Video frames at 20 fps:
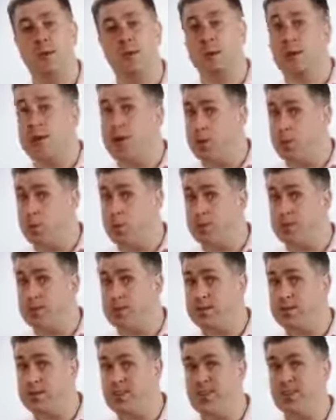In other
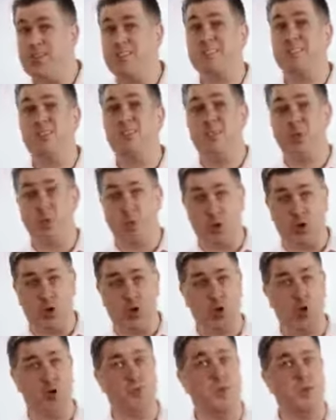words, stuff that we
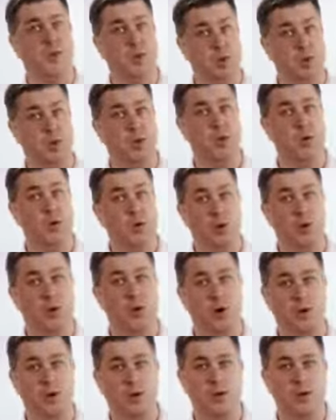should have been doing all
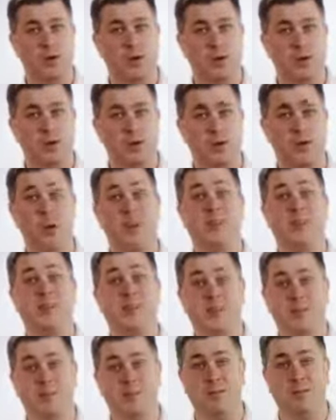along. But we
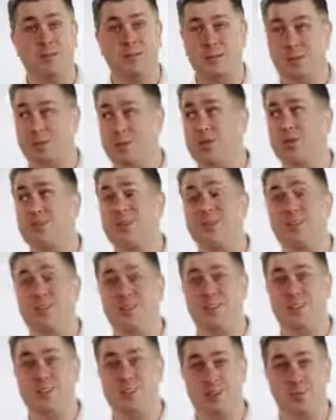didn't, because our
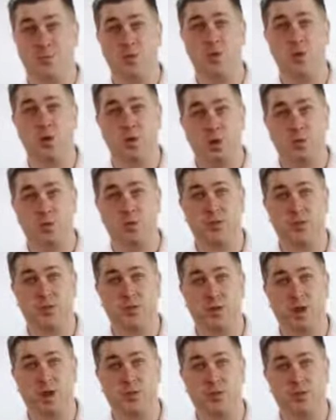systems weren't up to
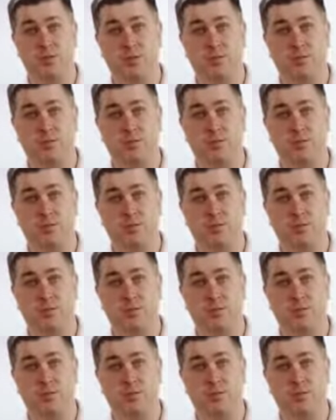scratch.